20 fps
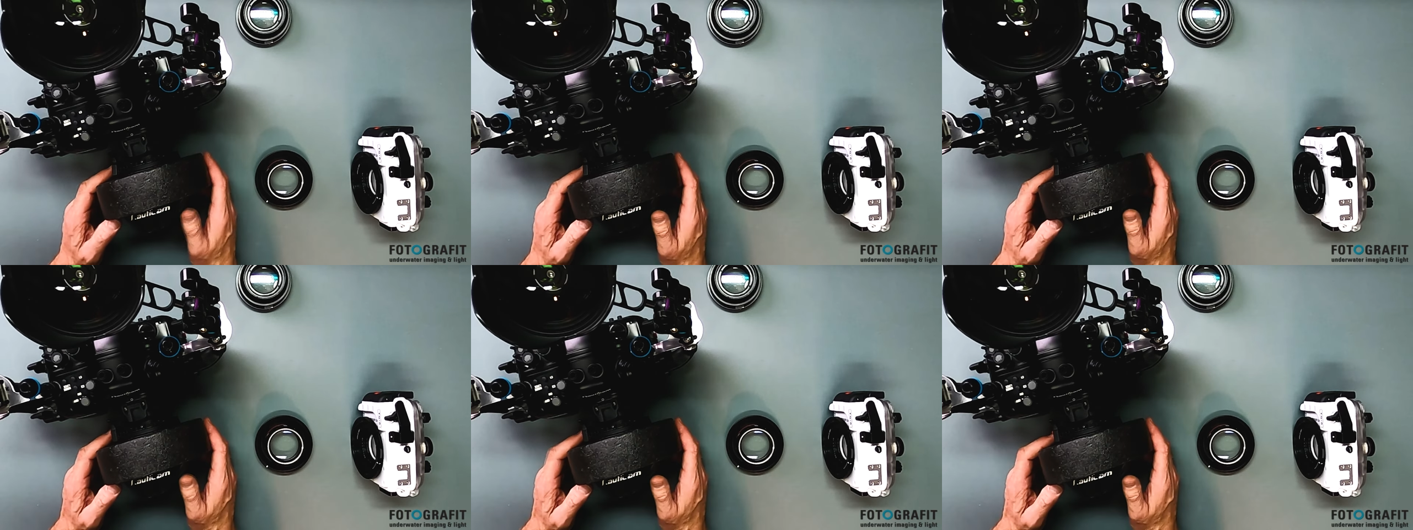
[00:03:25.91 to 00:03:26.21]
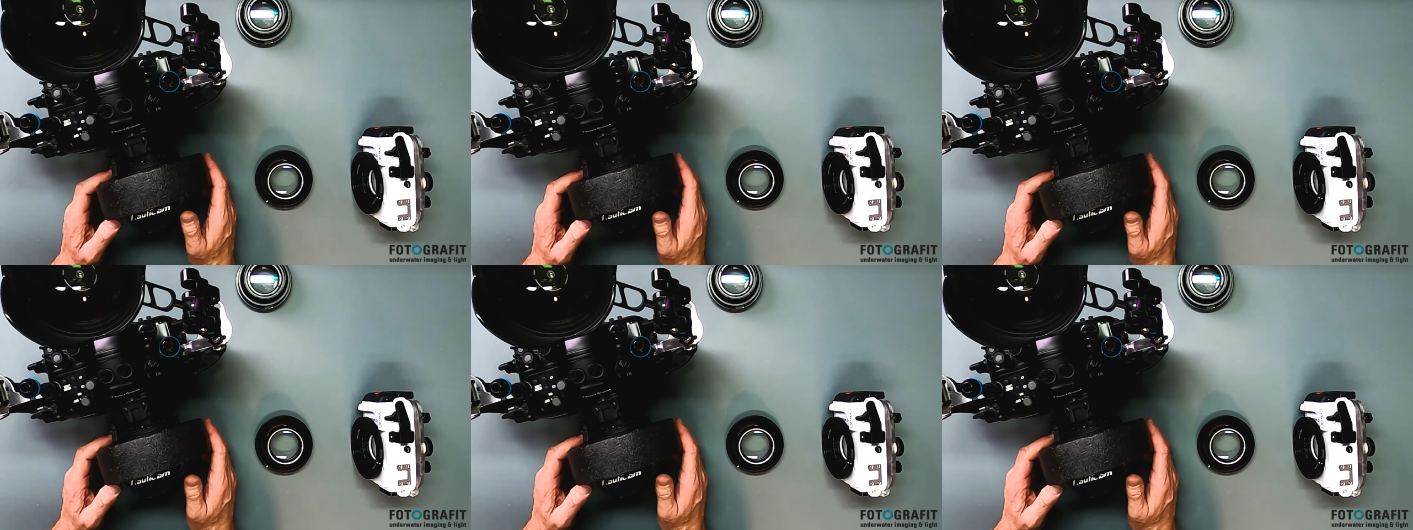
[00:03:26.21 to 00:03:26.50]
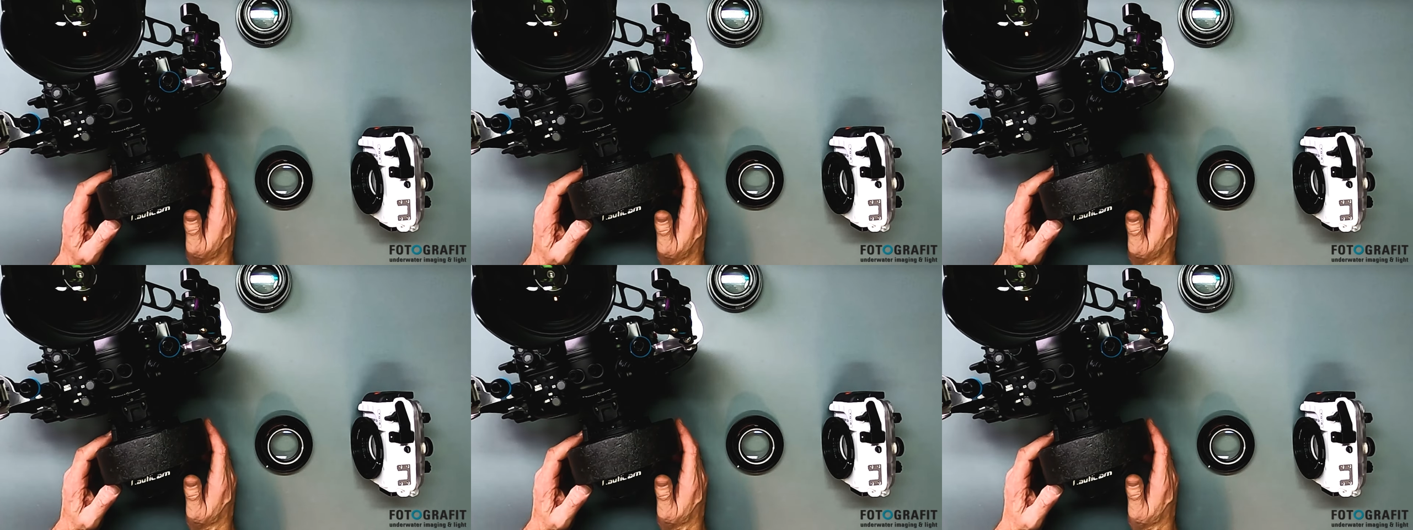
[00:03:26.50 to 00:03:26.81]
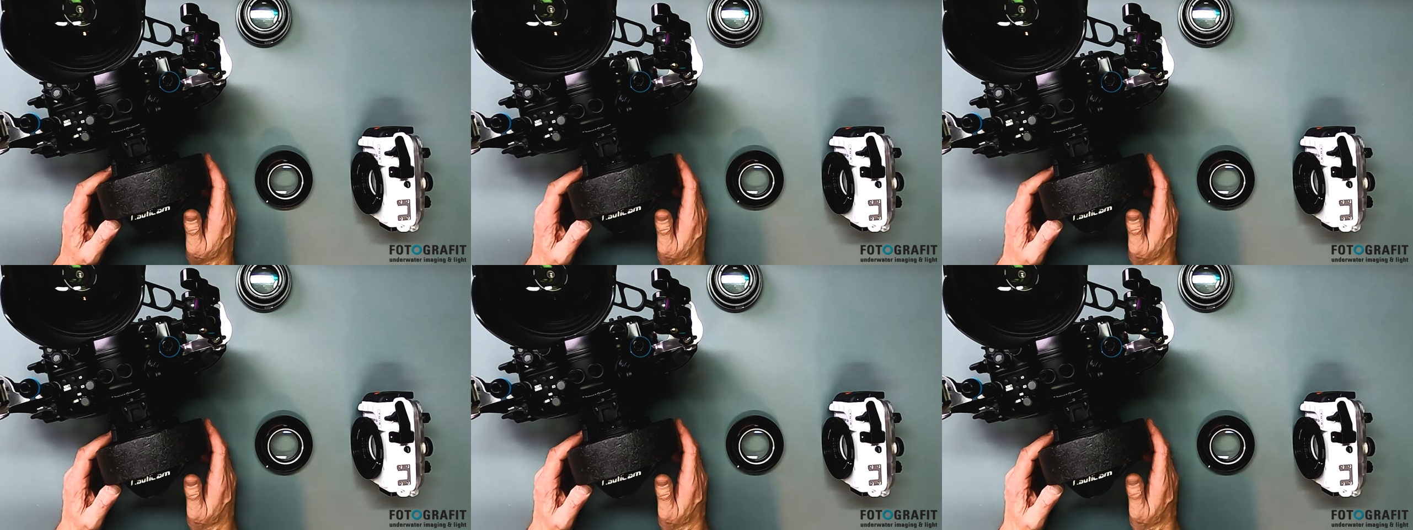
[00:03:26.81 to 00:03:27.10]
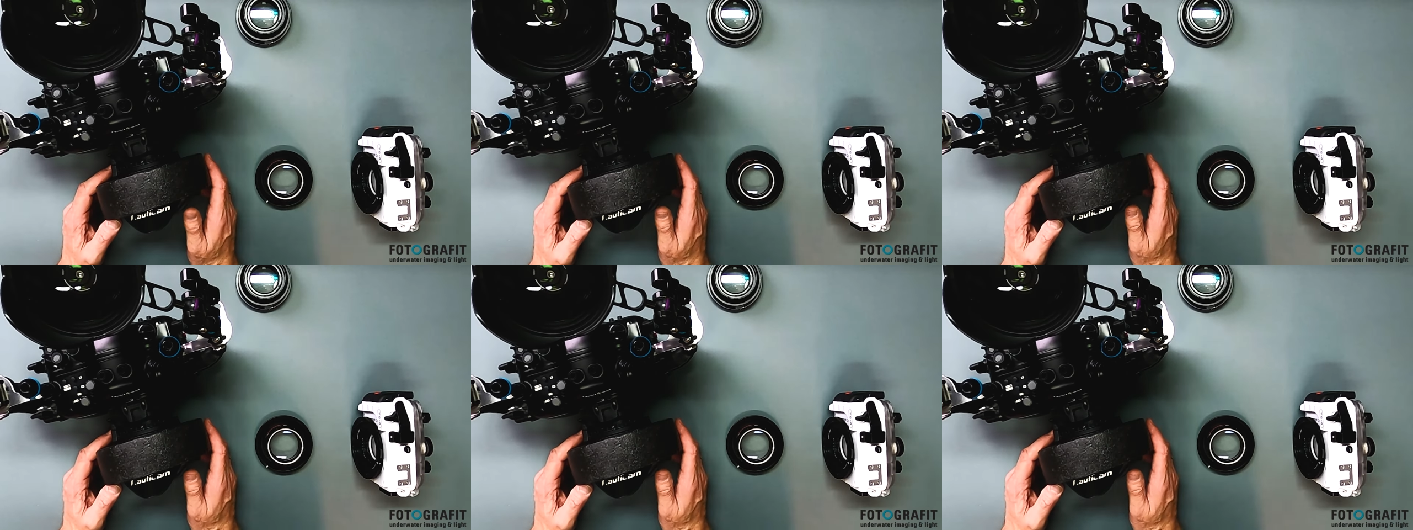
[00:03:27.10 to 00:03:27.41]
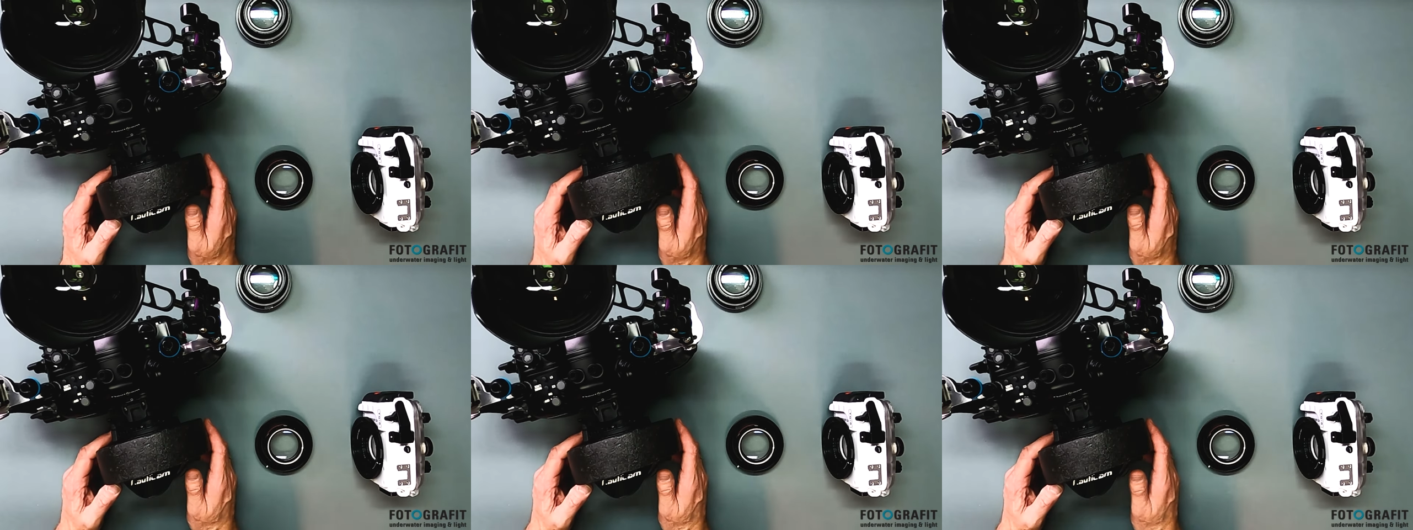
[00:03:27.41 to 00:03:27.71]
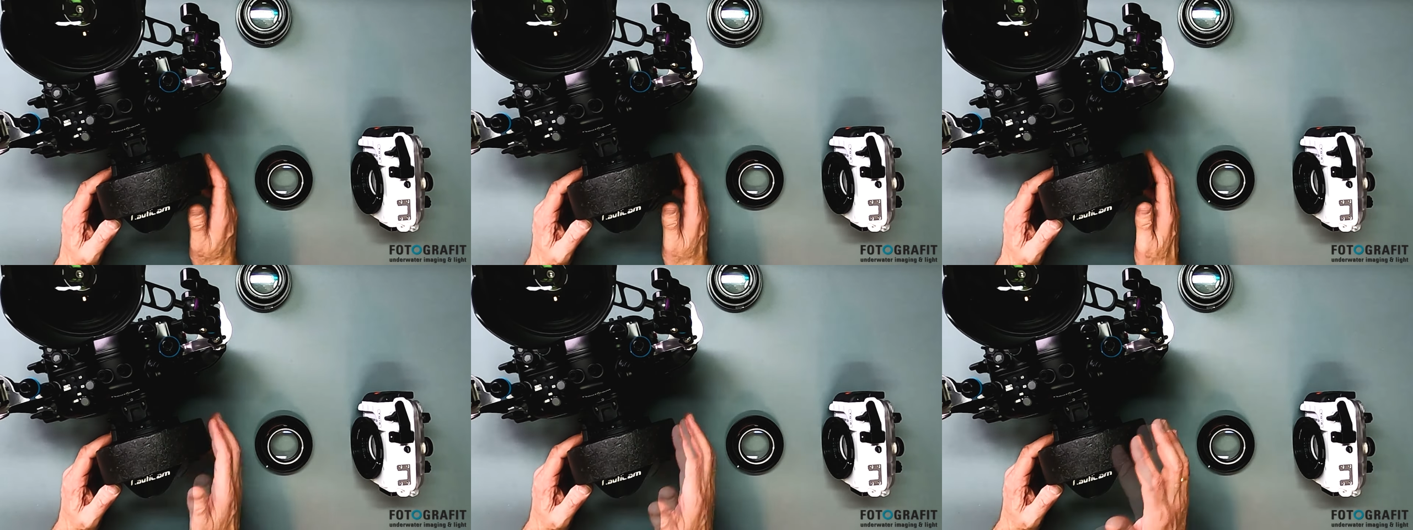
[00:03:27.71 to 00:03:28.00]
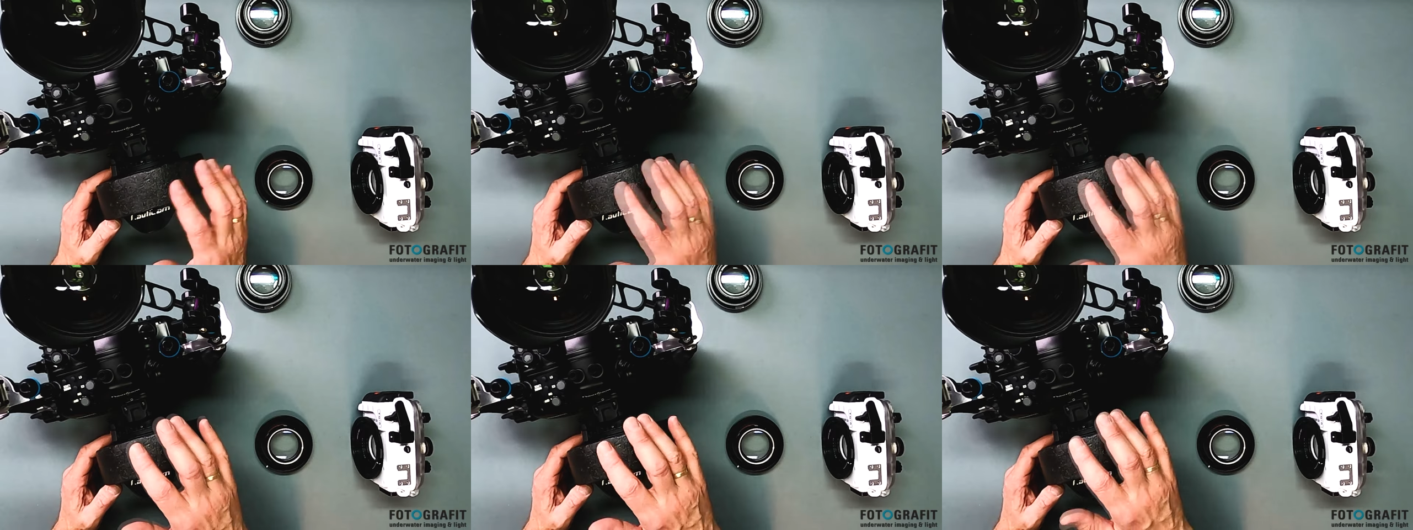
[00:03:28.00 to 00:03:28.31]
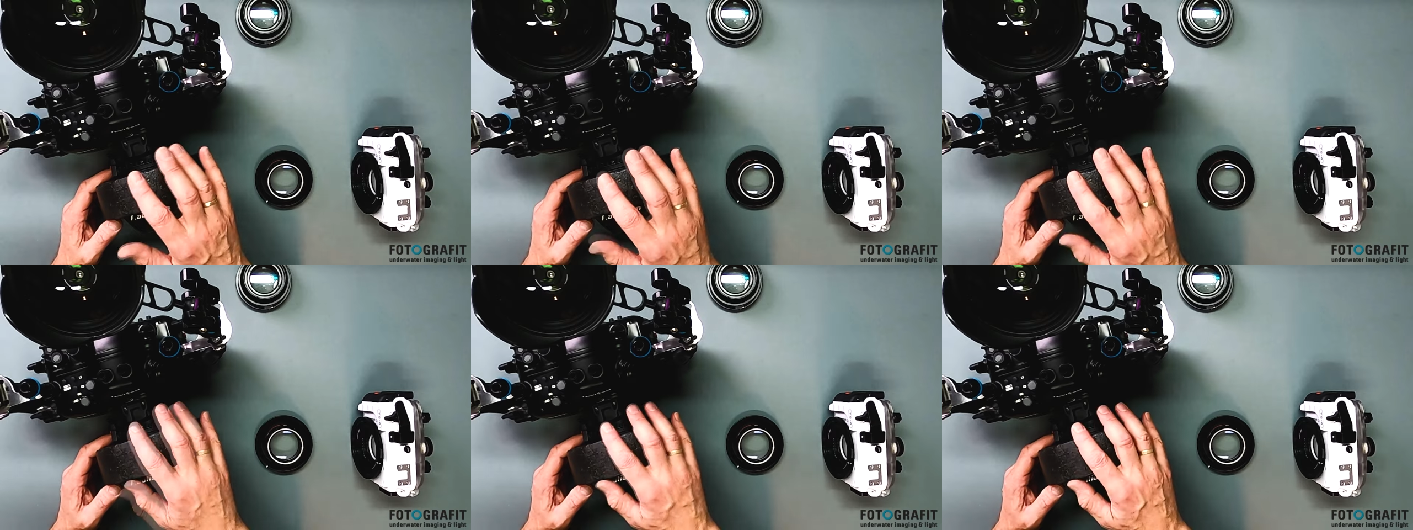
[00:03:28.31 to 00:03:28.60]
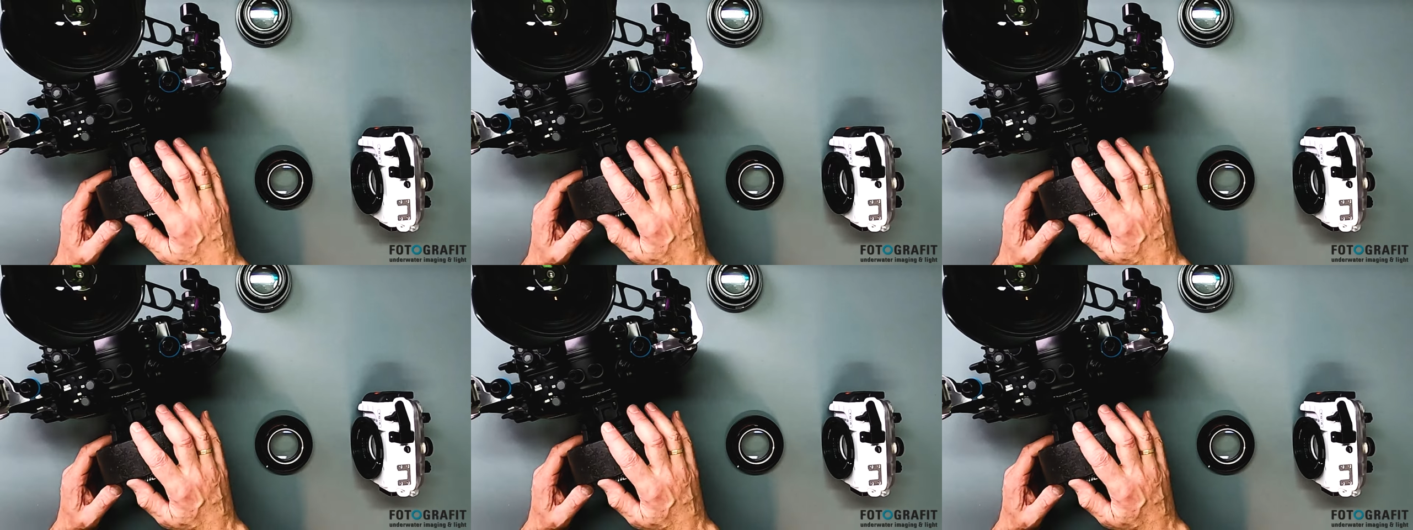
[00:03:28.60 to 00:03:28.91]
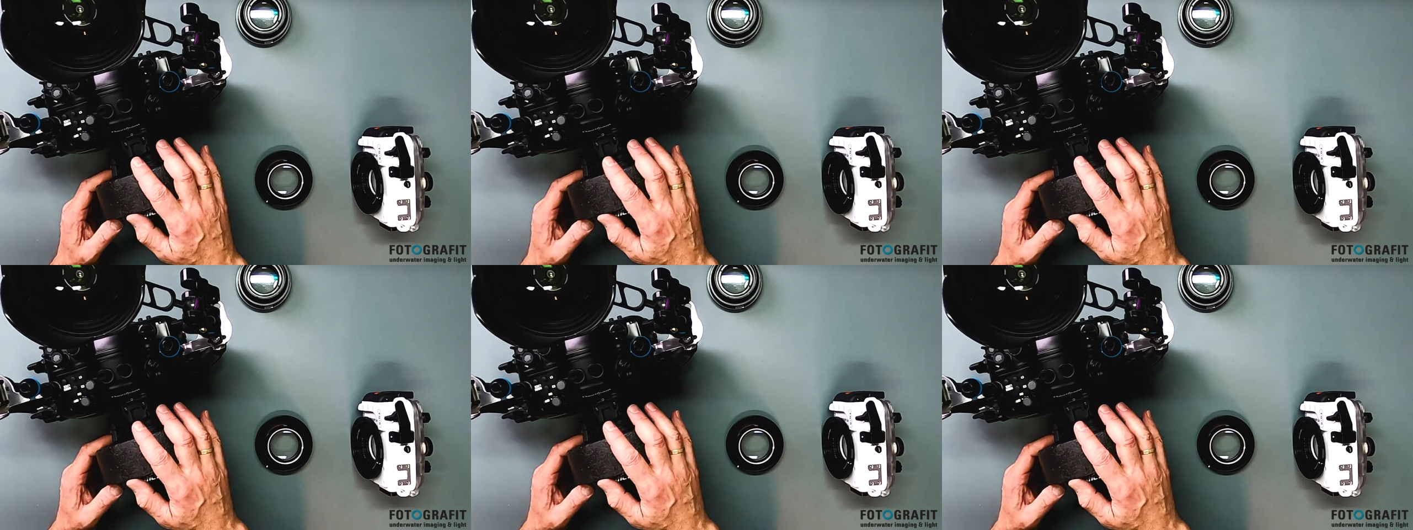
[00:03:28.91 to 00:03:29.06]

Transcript: No face is visible, so there are no lips to read.